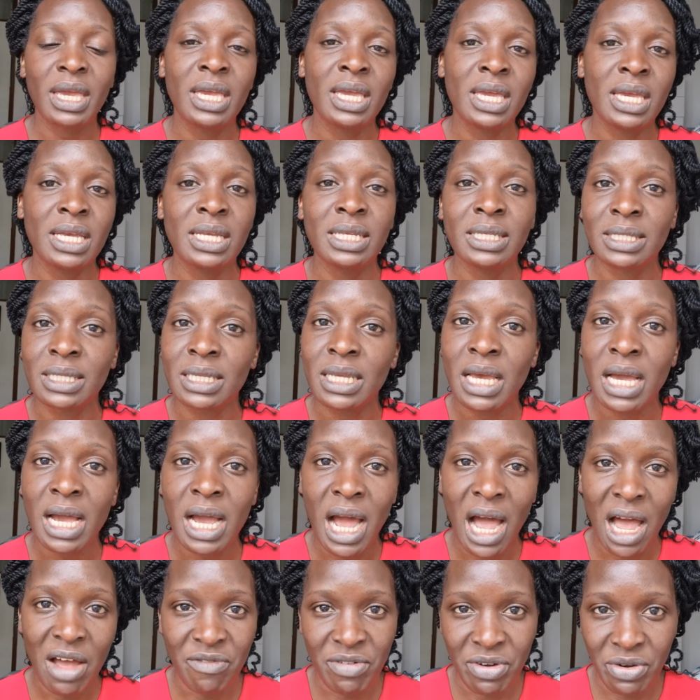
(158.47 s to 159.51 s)
is
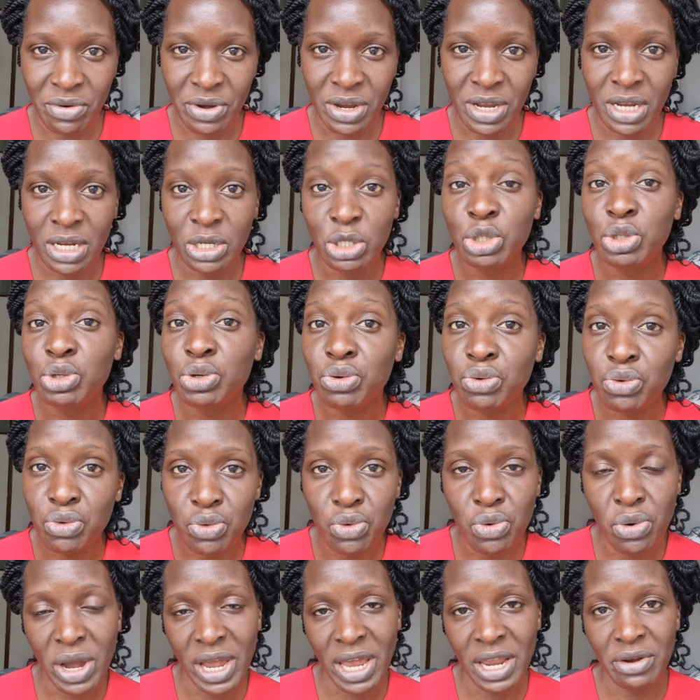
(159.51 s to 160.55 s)
covering
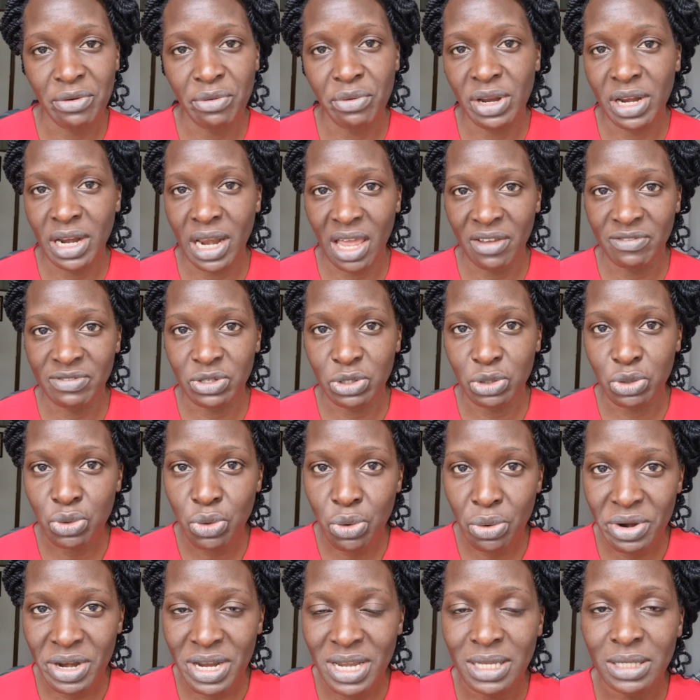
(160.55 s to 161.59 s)
true and real life
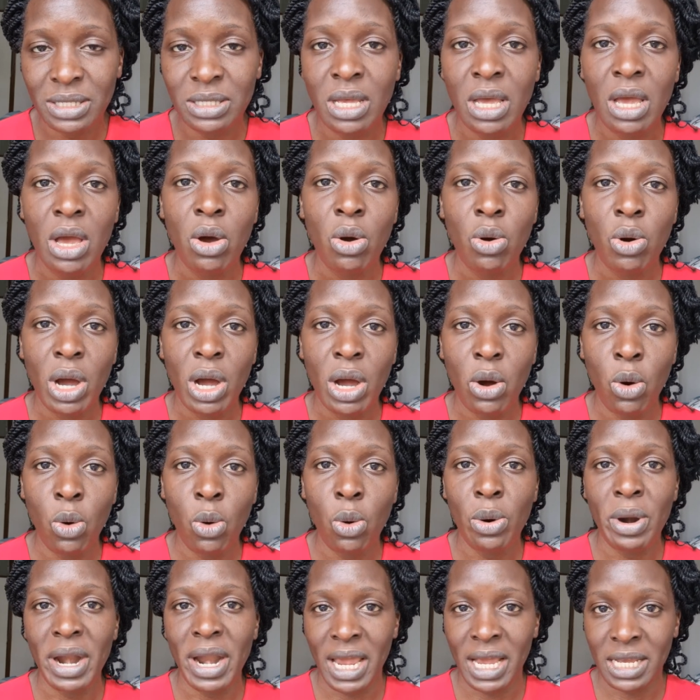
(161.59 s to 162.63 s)
stories
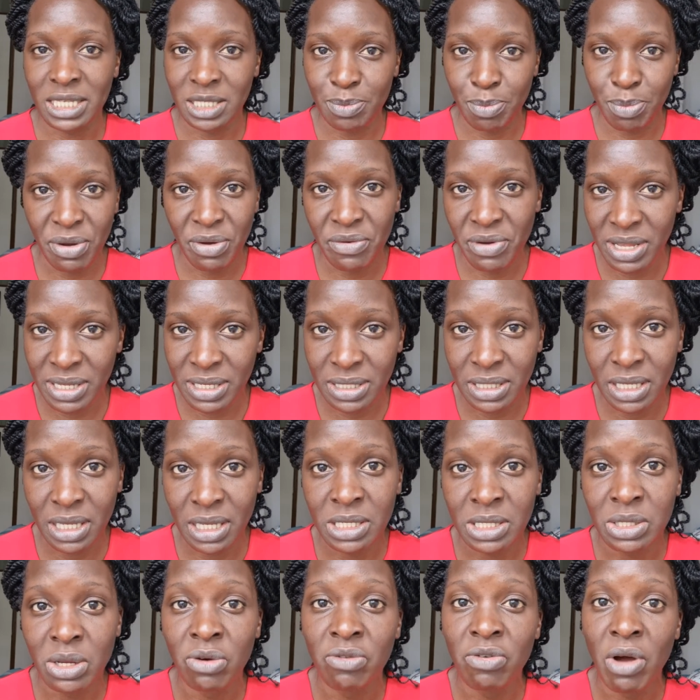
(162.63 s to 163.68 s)
or
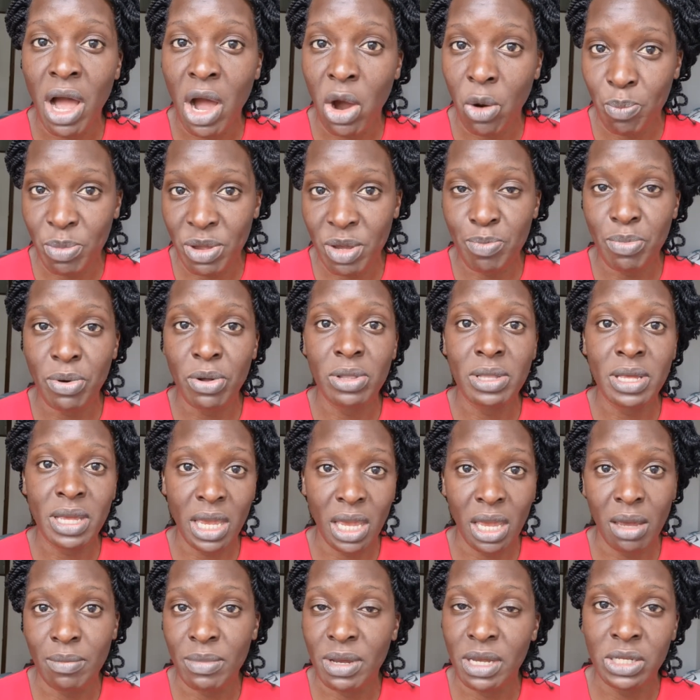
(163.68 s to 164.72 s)
experiences of how people
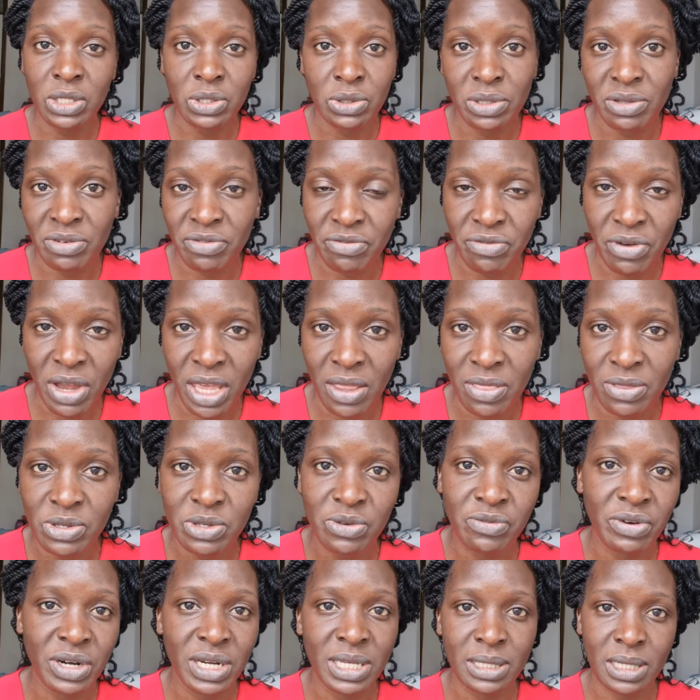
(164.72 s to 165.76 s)
came into the faith.
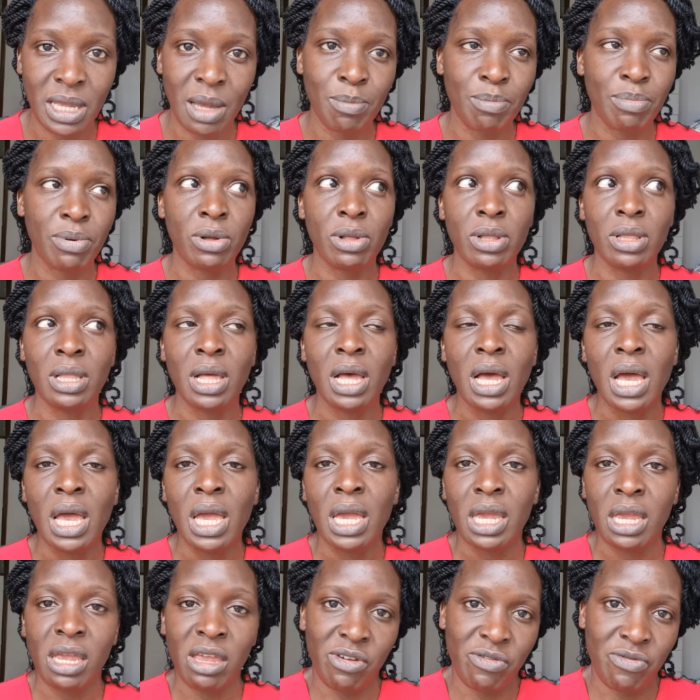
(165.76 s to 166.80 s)
So, for example,
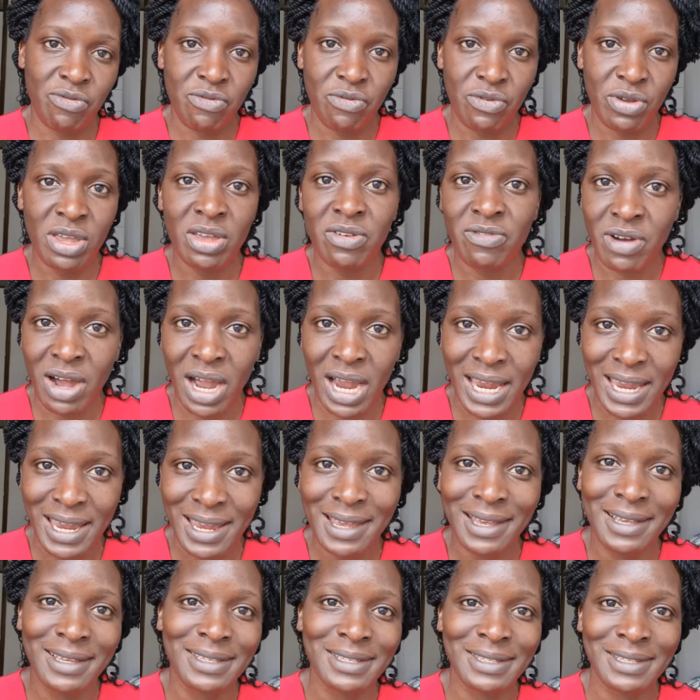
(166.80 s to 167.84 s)
if Eva
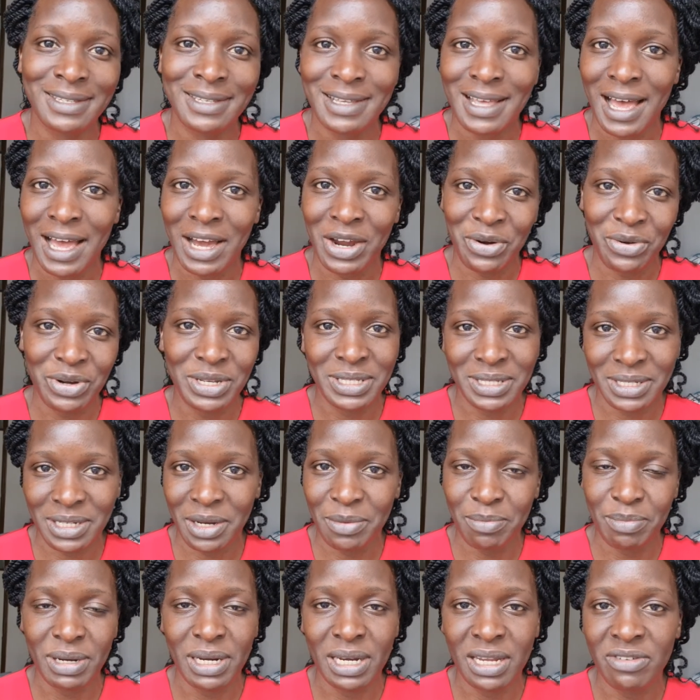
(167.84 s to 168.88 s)
is a
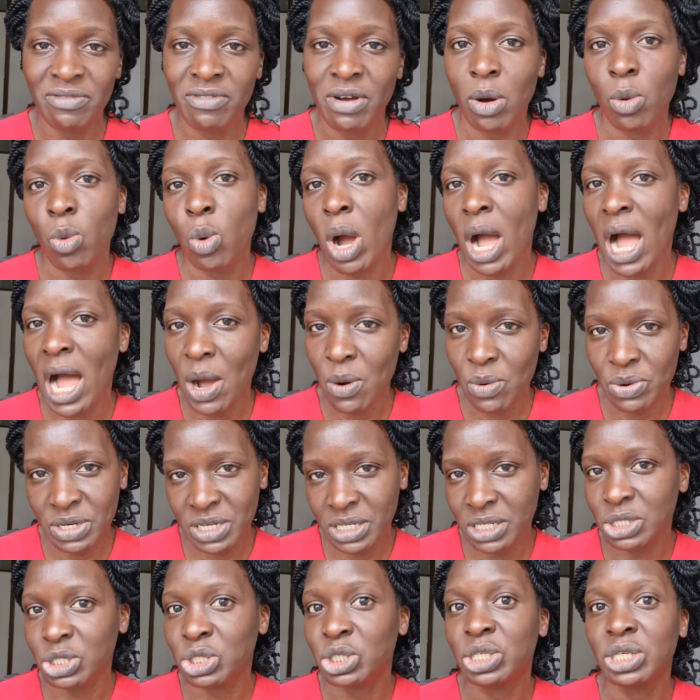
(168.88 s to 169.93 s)
Christian believer, how
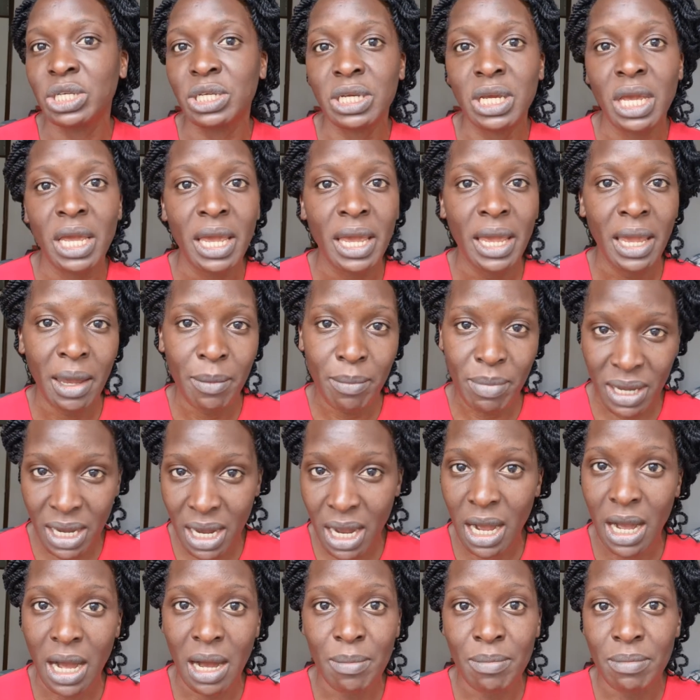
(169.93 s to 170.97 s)
did she
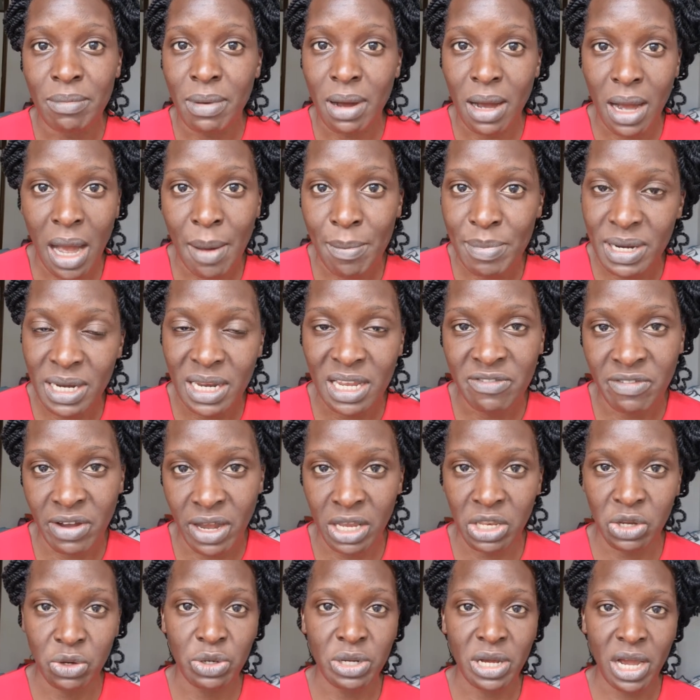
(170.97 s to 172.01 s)
become a believer
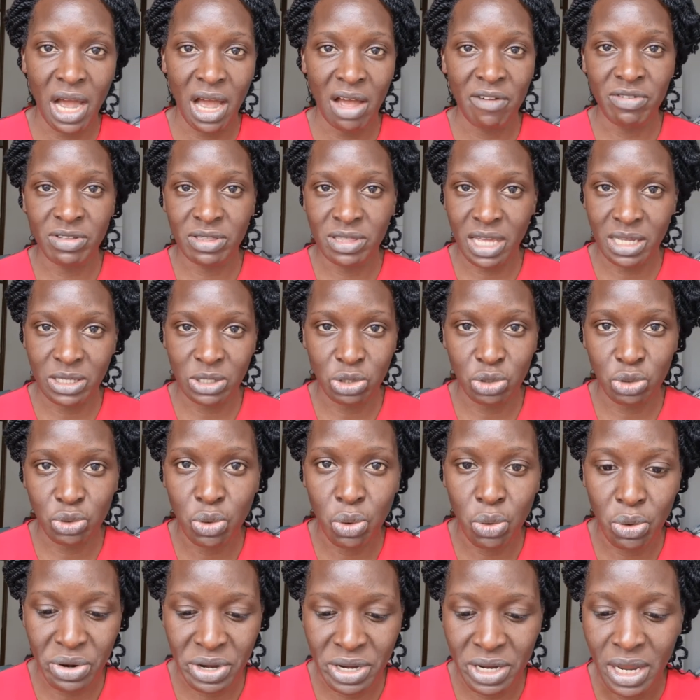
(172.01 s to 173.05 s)
and you'd cover that
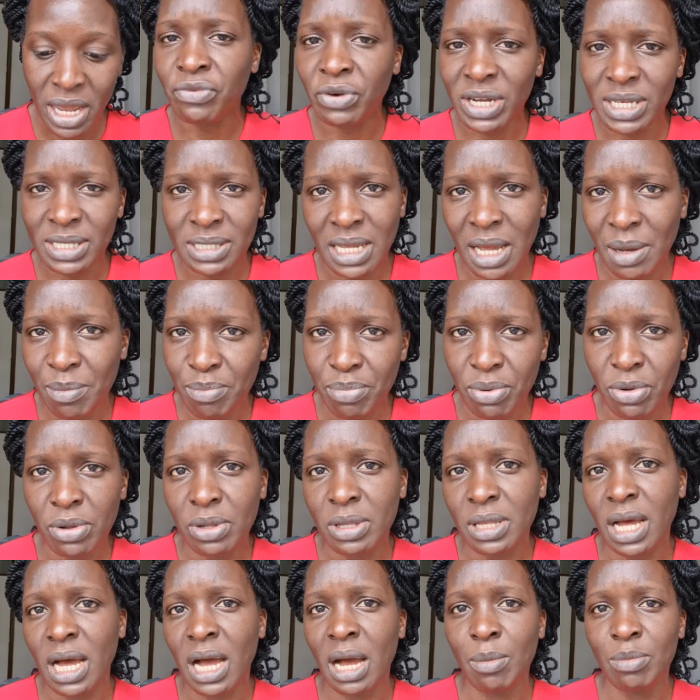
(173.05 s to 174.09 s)
story. For
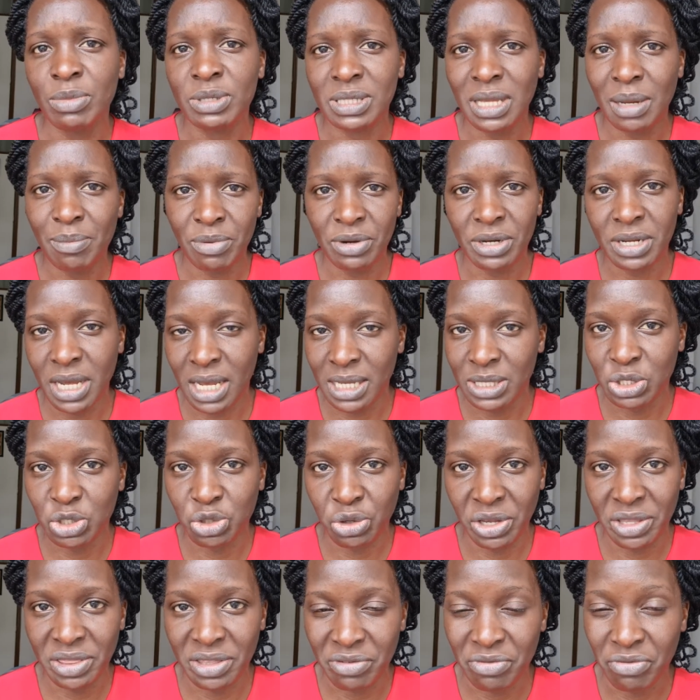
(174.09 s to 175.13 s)
example, um, somebody has
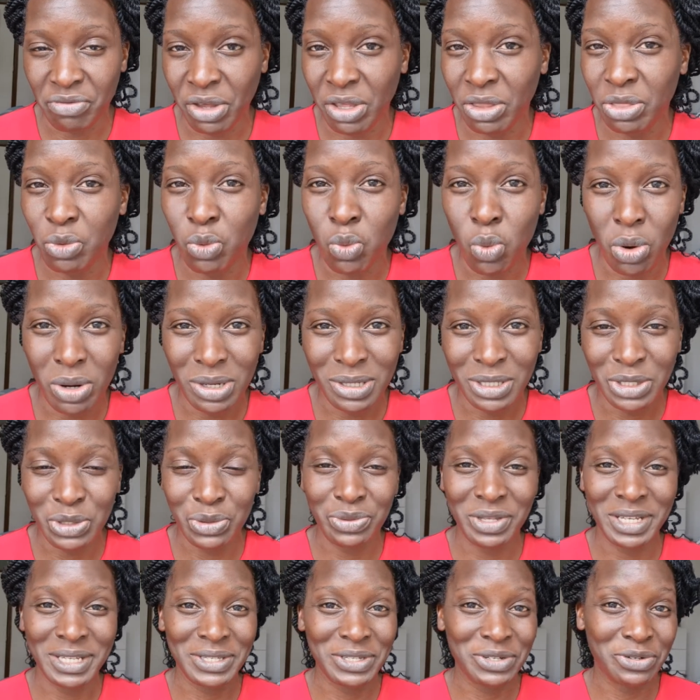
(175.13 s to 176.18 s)
joined the faith. What
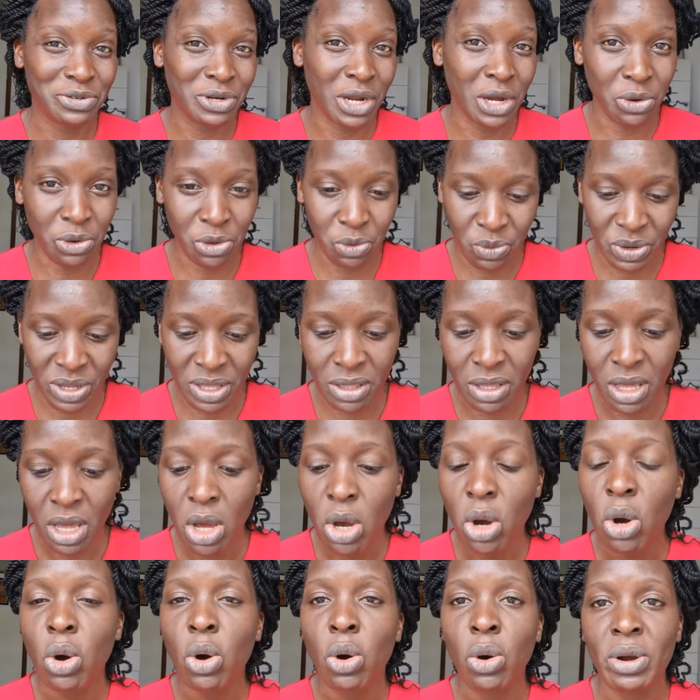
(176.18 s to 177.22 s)
do they struggle with
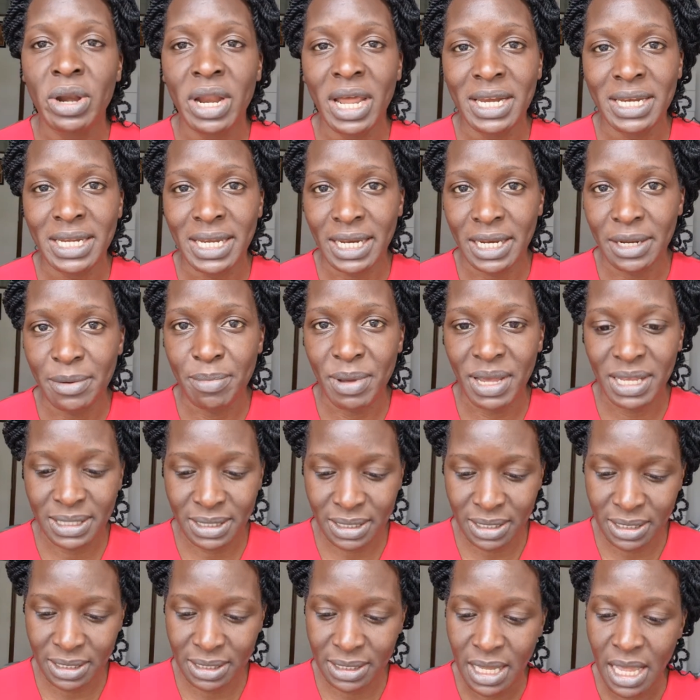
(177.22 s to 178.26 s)
on a daily
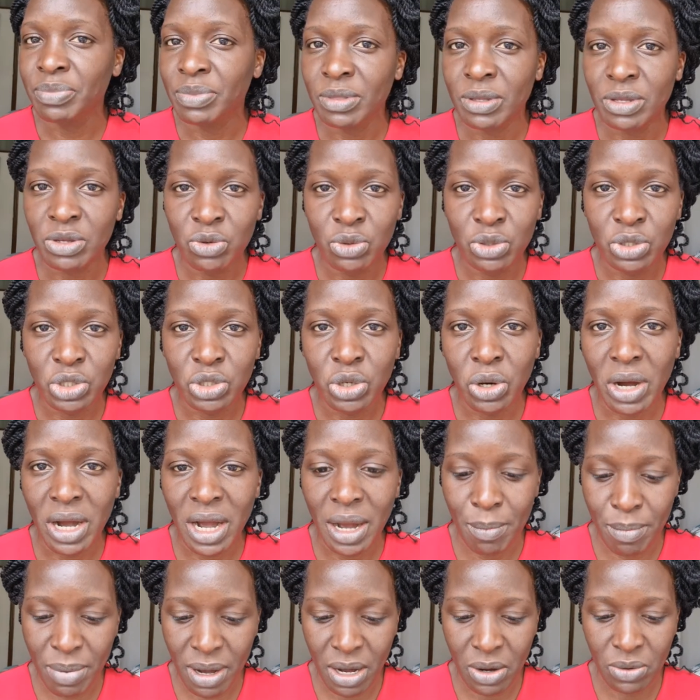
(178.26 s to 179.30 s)
basis? you
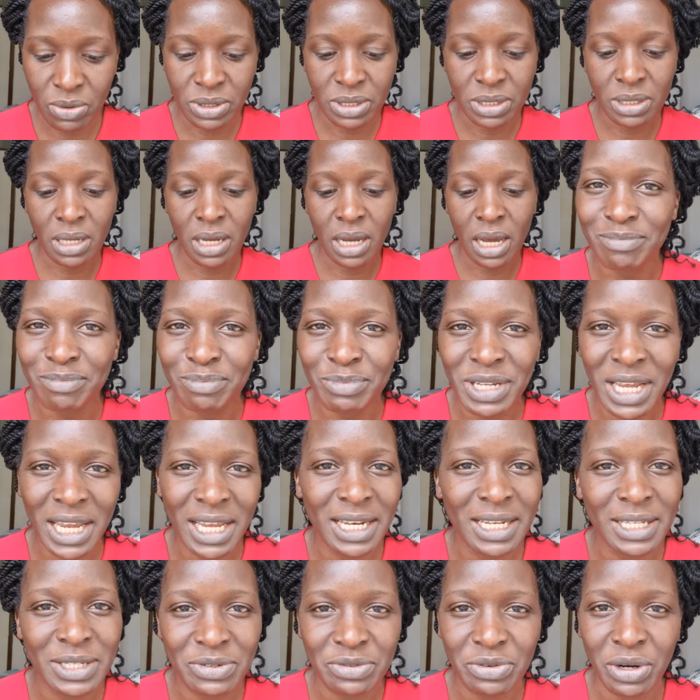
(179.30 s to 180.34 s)
talk about
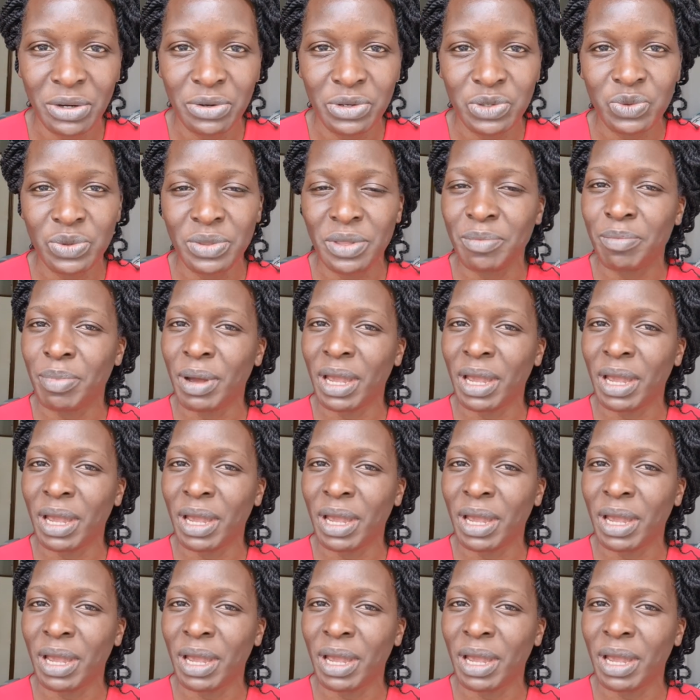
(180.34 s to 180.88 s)
daily struggles with the